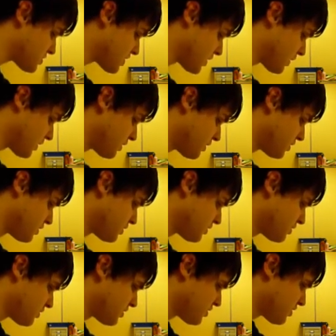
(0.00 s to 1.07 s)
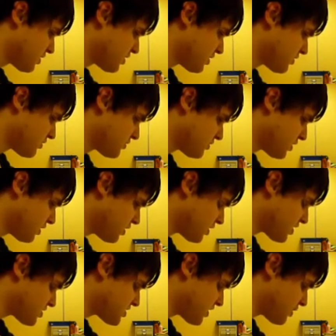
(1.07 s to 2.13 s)
there. And
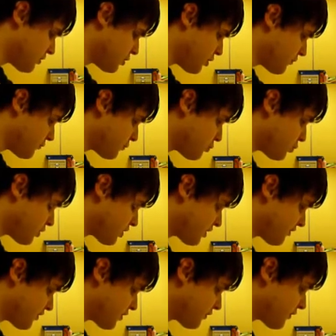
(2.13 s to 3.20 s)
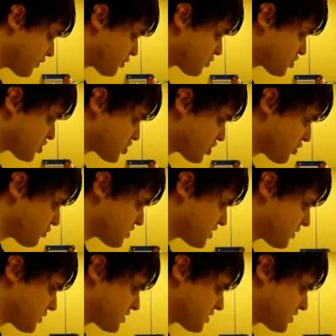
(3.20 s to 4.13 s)
like I said, one thing I forgot to show you is